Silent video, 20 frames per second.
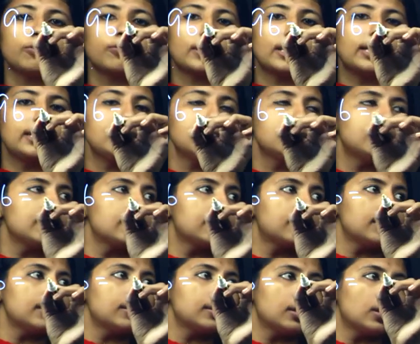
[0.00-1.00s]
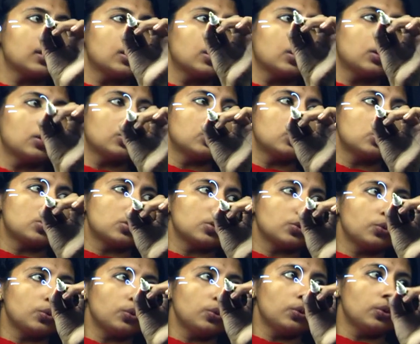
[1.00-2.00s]
of 96 is
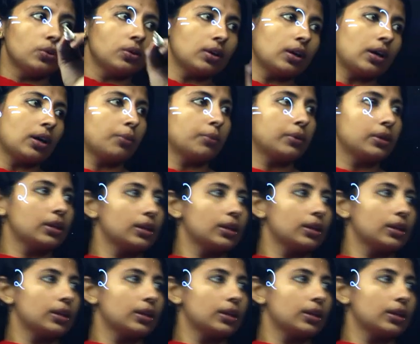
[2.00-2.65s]
2, how many